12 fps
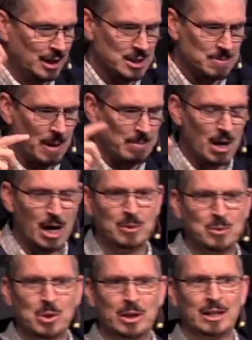it gets my
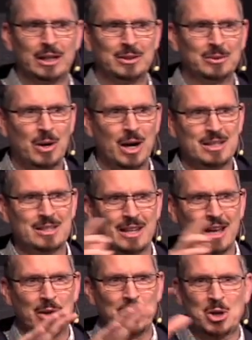mind working to watch
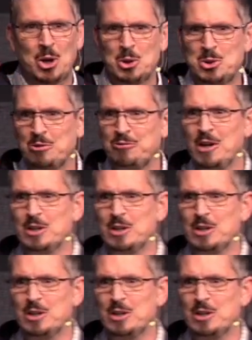how the culture